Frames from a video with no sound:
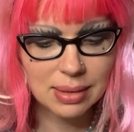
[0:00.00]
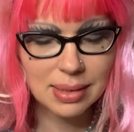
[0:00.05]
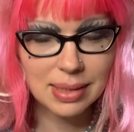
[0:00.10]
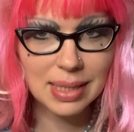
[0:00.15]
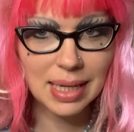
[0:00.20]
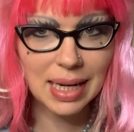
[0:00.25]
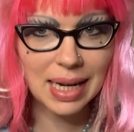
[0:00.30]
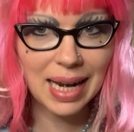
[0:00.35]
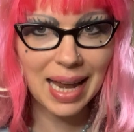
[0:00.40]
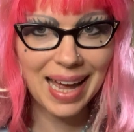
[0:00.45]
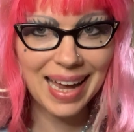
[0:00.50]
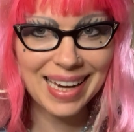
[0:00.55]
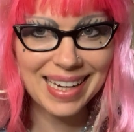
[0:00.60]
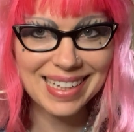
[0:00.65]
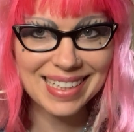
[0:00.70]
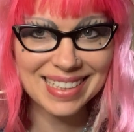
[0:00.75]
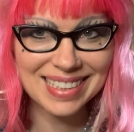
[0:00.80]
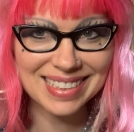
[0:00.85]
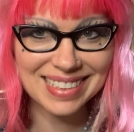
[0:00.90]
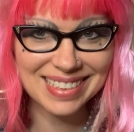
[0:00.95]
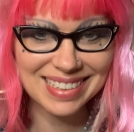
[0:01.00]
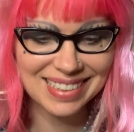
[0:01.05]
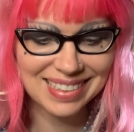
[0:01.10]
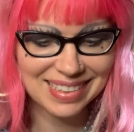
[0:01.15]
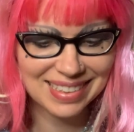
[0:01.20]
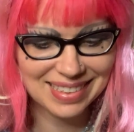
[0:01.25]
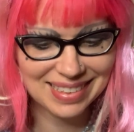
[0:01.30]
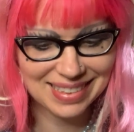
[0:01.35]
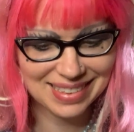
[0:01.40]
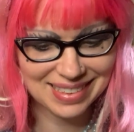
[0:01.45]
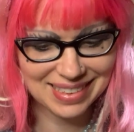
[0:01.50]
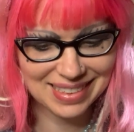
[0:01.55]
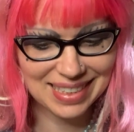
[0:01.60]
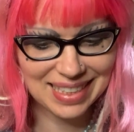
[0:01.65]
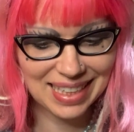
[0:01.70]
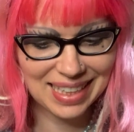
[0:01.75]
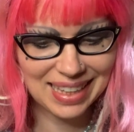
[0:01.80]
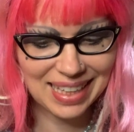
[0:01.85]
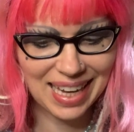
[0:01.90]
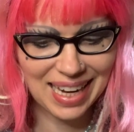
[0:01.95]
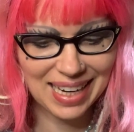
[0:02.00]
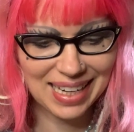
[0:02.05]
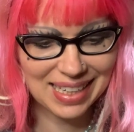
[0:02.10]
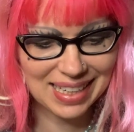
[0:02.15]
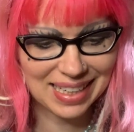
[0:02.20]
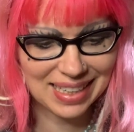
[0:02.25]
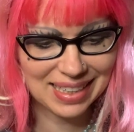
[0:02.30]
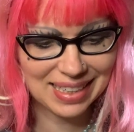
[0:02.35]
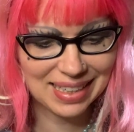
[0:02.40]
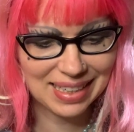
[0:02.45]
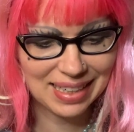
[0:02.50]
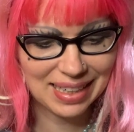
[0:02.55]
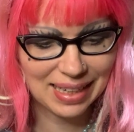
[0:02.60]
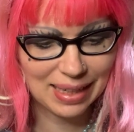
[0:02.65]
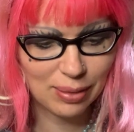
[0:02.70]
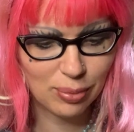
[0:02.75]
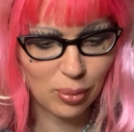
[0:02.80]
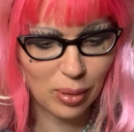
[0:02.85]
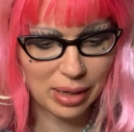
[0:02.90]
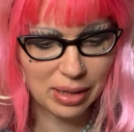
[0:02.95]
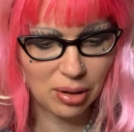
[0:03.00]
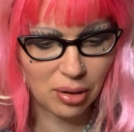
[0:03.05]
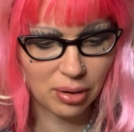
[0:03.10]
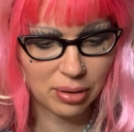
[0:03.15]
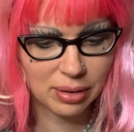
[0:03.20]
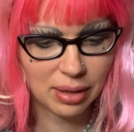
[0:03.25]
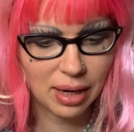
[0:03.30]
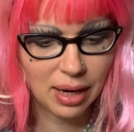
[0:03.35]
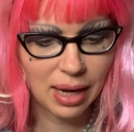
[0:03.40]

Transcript: Delighted, it went on.